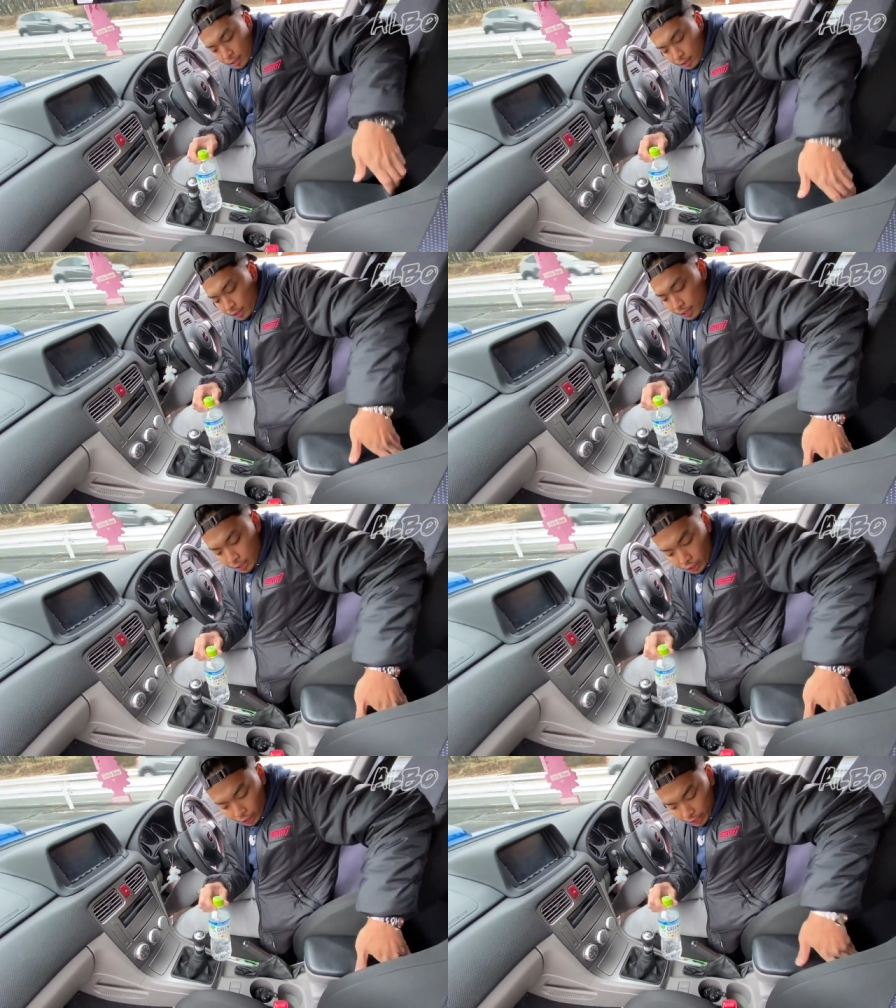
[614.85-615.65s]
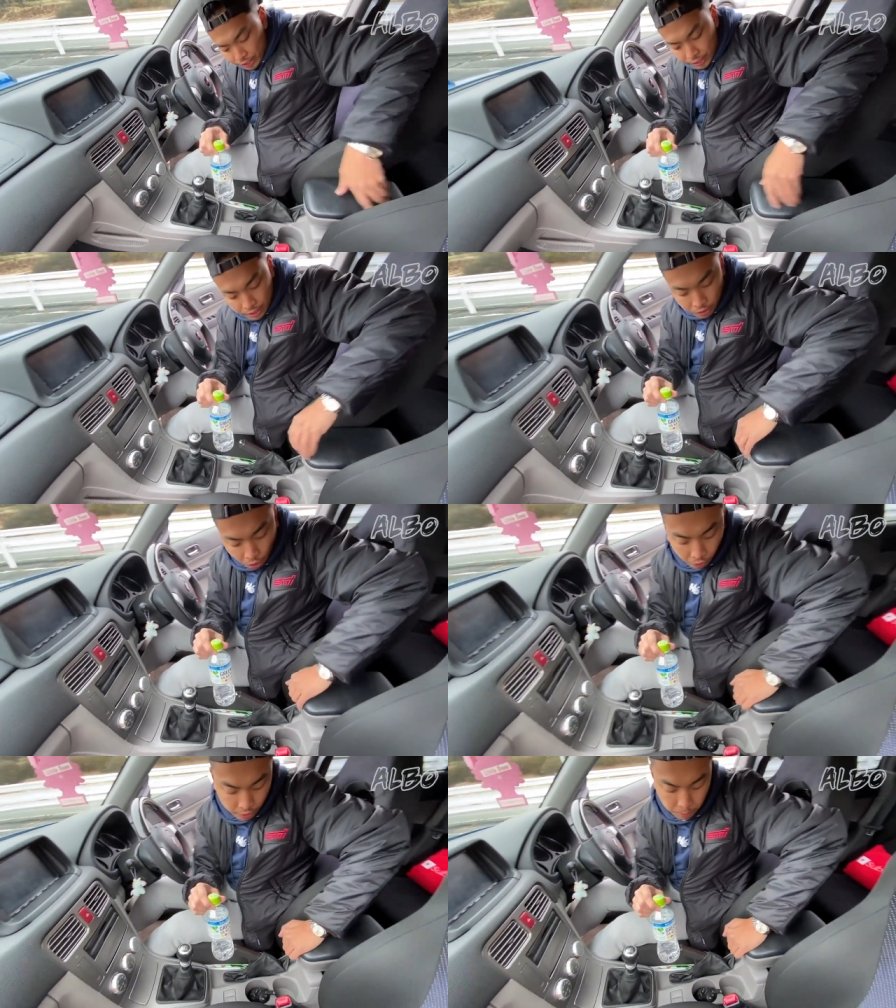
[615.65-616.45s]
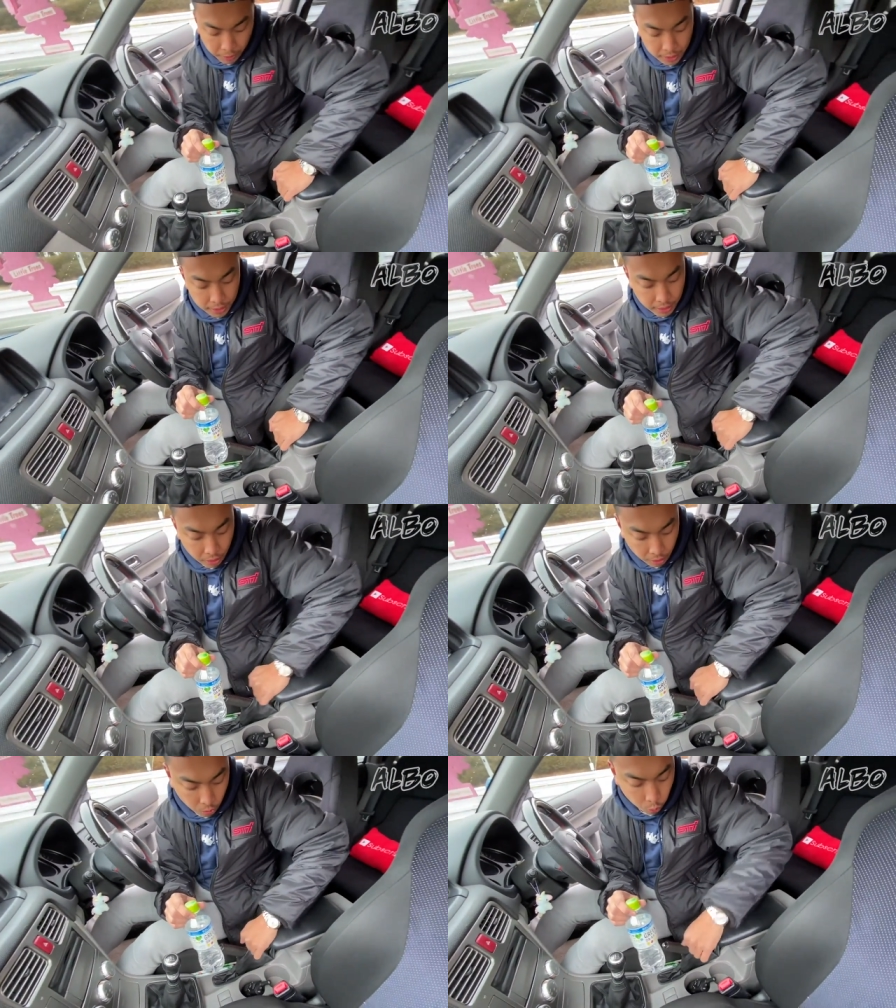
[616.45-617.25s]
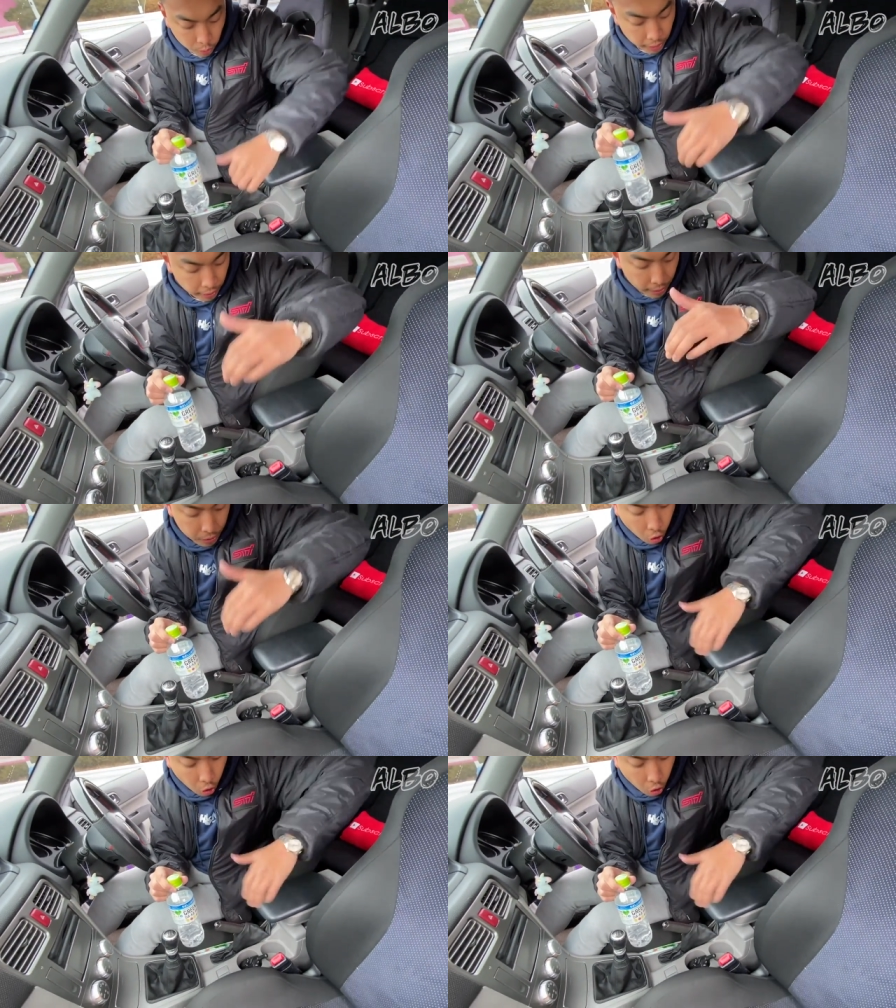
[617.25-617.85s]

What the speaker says: And then here, I just installed this, but this is a really nice